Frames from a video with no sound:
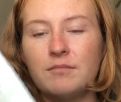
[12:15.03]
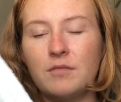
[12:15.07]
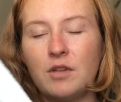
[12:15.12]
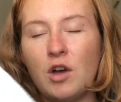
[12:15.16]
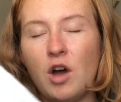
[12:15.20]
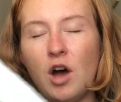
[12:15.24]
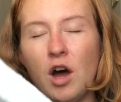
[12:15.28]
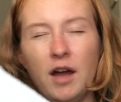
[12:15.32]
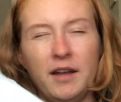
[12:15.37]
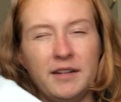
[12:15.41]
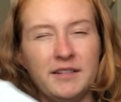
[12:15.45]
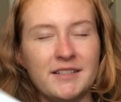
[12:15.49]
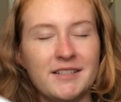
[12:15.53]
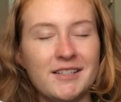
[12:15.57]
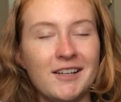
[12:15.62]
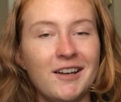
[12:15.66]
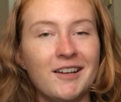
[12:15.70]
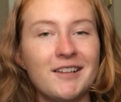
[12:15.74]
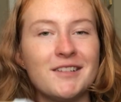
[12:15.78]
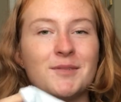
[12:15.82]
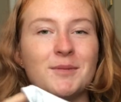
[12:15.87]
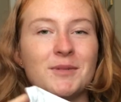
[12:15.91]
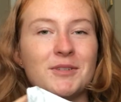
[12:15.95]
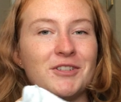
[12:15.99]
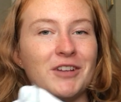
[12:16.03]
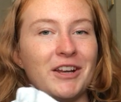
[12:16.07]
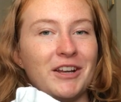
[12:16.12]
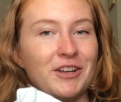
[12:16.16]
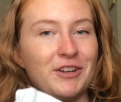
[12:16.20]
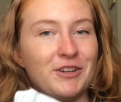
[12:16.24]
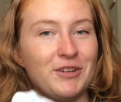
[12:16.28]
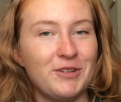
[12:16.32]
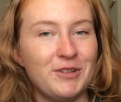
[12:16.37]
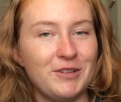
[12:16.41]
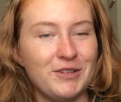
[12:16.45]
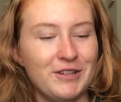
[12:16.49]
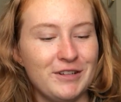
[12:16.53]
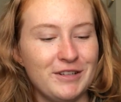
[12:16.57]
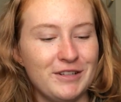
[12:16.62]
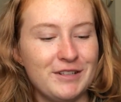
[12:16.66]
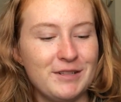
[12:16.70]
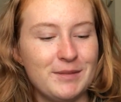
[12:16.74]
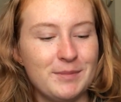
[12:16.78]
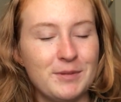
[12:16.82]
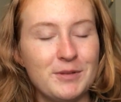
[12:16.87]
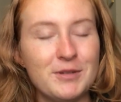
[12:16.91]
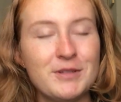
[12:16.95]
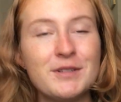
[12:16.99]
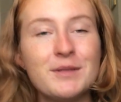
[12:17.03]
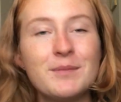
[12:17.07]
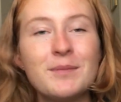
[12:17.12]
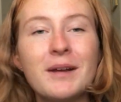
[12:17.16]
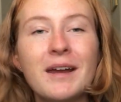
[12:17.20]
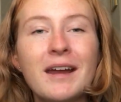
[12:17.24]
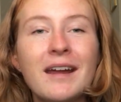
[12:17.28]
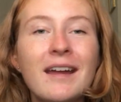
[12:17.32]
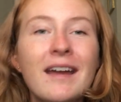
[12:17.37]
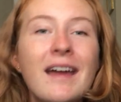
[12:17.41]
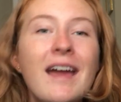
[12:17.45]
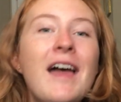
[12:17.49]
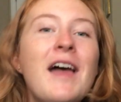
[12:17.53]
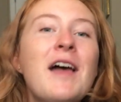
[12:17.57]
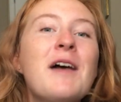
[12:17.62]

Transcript: cotton socks, which I know you're not supposed to bring